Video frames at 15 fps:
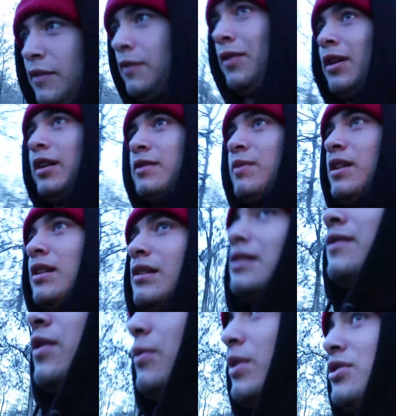If you guys made it this
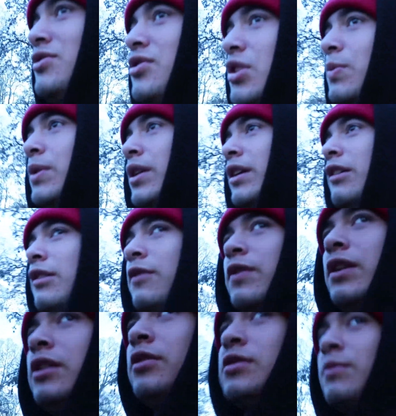far, make sure you drop a like on the video,